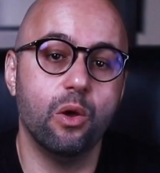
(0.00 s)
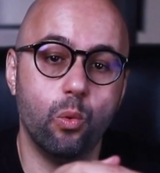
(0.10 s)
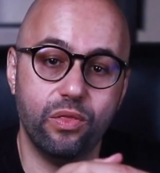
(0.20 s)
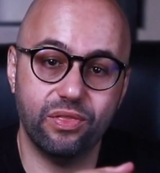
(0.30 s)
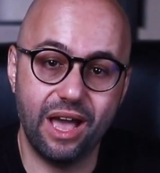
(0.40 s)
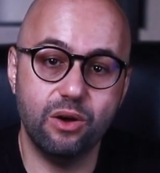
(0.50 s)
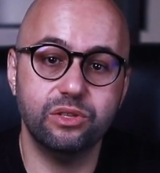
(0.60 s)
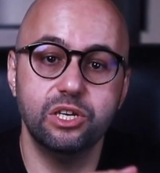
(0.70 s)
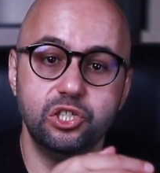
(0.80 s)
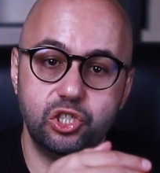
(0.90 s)

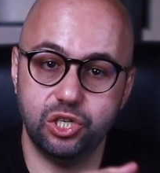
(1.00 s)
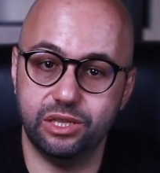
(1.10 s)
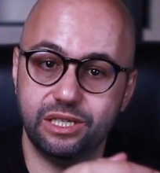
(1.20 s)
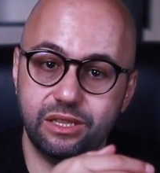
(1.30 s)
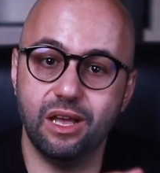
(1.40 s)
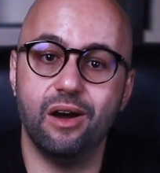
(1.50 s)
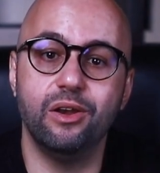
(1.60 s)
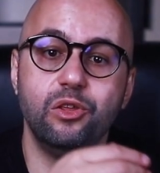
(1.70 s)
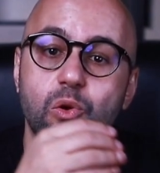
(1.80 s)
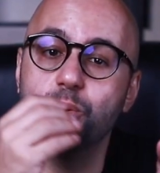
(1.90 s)
without shutting down
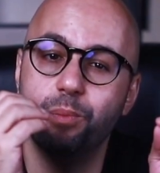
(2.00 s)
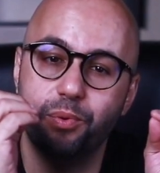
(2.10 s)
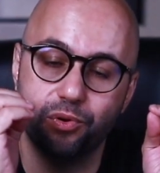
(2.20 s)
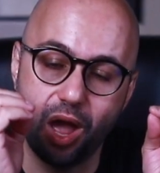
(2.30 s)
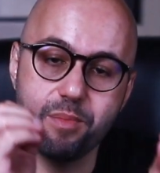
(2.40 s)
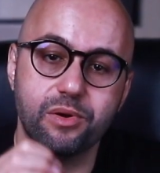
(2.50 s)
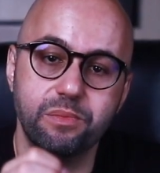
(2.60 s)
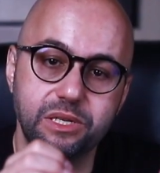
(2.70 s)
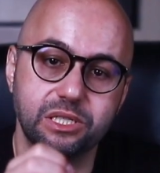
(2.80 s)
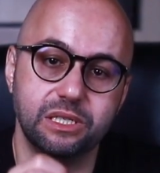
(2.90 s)
your primary
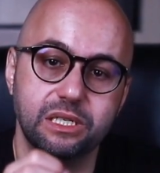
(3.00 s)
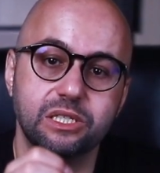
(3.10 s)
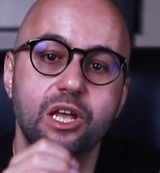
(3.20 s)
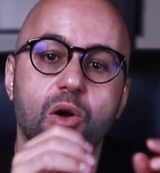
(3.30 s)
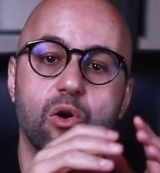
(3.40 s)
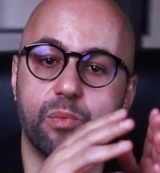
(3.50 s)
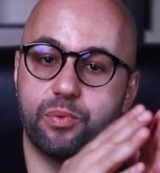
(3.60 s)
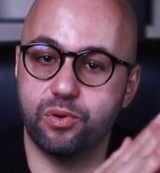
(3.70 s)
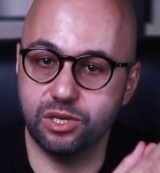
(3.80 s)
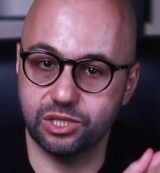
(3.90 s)
business or
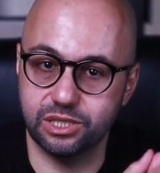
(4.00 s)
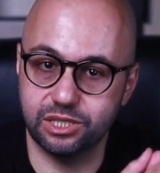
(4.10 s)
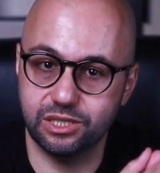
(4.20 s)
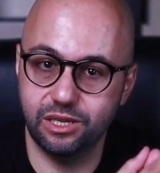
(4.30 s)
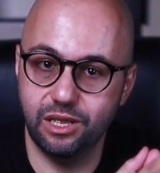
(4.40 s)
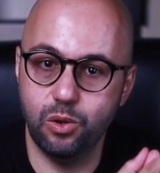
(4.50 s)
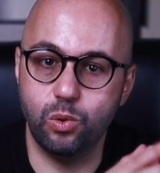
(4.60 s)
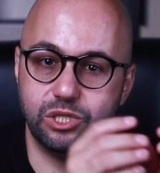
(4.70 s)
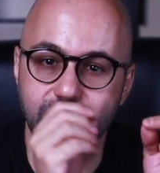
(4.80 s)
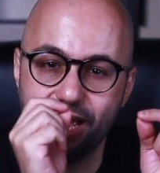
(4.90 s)
process,
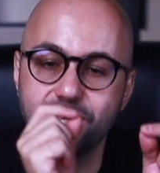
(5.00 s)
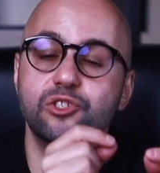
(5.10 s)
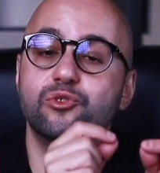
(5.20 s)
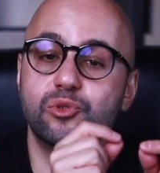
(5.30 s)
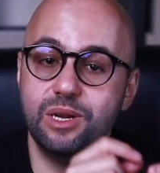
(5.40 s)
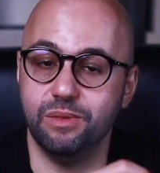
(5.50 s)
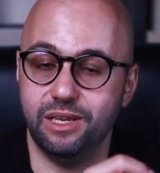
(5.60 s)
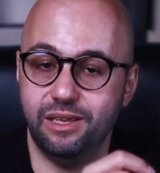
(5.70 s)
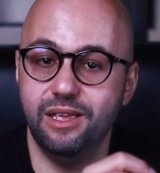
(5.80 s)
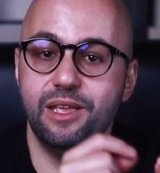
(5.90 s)
which is
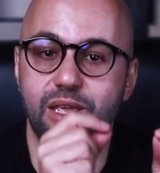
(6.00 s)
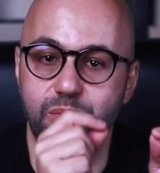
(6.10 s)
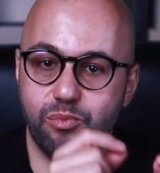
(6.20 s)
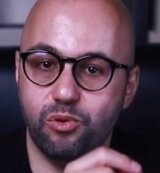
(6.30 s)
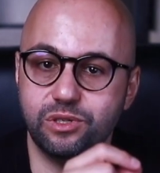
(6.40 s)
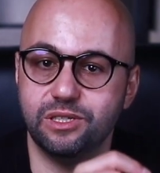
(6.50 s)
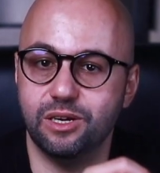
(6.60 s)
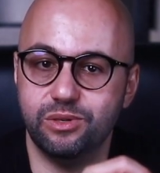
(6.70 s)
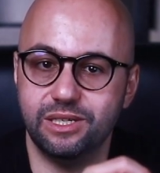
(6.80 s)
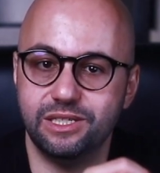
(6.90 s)
extremely important
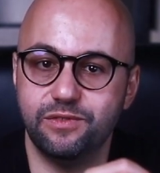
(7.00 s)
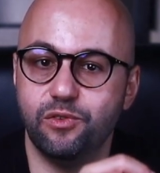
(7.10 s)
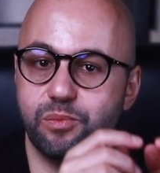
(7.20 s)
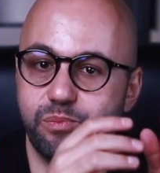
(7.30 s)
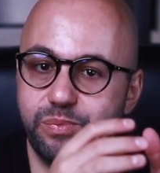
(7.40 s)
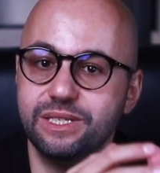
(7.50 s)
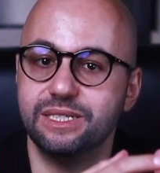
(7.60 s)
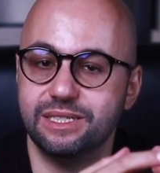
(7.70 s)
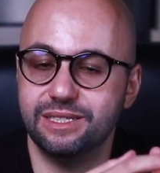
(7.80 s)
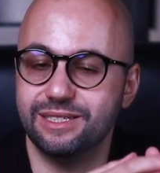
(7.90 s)
nowadays for
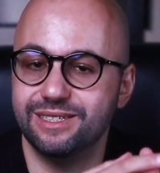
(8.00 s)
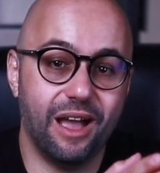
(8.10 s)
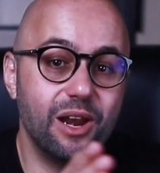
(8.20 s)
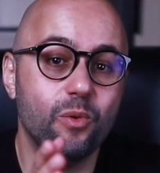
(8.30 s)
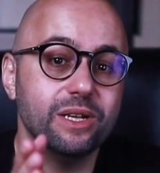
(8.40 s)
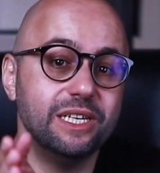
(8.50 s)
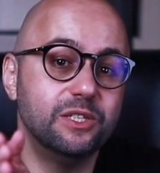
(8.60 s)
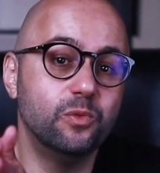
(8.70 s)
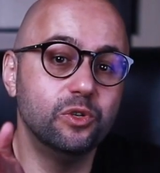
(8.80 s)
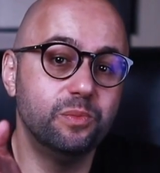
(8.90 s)
businesses. Otherwise,
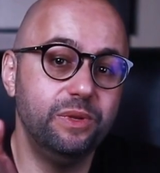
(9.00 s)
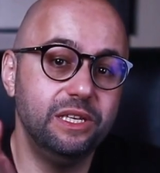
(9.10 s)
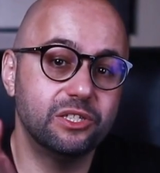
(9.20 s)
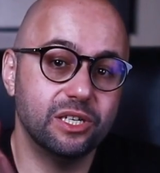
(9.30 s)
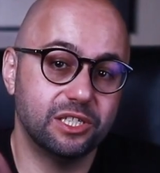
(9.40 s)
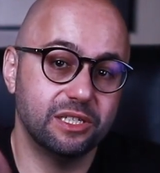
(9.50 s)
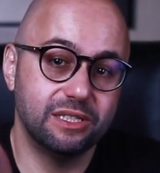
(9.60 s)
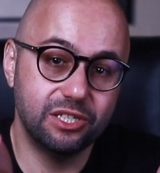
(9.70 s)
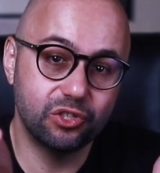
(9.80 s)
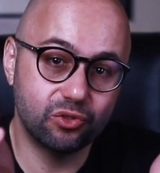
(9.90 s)
it would be such a
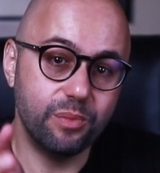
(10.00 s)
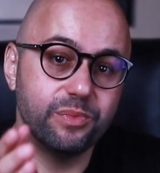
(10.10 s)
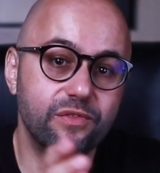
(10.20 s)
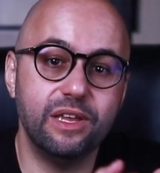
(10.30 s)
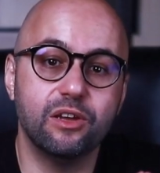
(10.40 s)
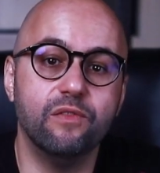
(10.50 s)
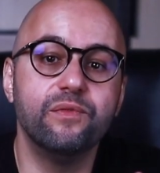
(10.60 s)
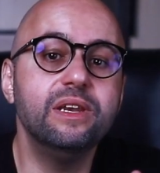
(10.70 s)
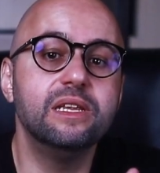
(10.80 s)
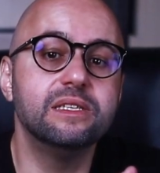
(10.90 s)
disruptive
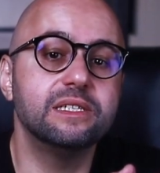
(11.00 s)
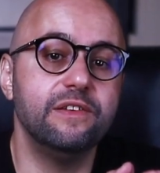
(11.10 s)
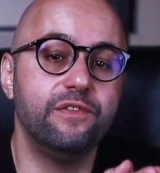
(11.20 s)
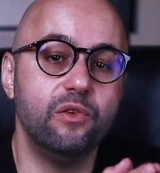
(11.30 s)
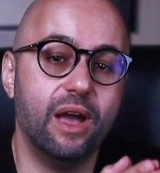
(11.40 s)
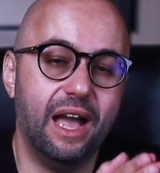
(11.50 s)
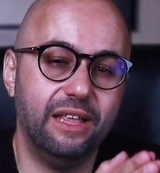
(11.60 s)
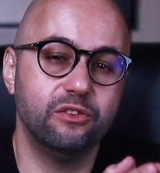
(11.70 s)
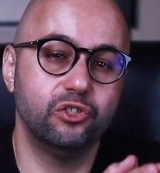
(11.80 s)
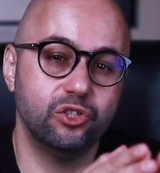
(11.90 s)
inconvenience if you had
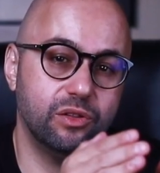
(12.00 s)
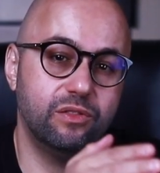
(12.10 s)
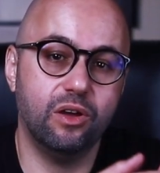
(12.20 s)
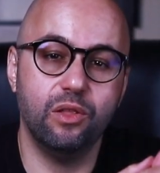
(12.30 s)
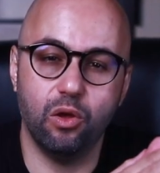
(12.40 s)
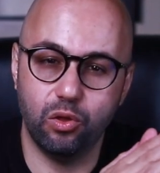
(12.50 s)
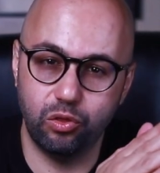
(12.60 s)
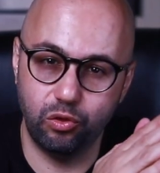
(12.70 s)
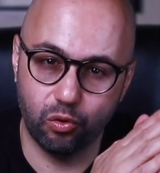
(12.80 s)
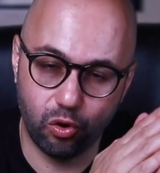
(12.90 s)
to shut down
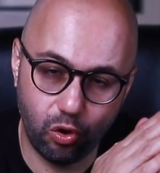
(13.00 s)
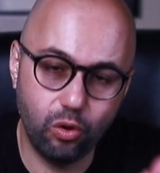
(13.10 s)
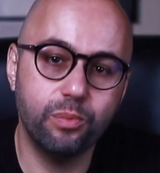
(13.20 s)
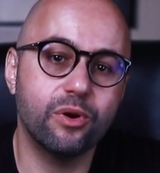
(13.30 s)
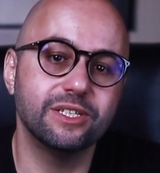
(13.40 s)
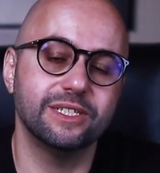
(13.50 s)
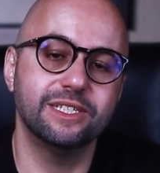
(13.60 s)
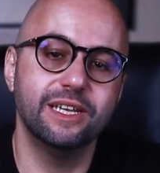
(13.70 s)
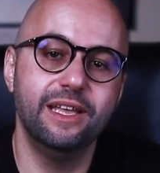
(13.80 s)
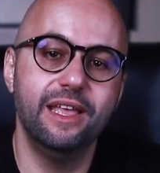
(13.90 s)
your whole process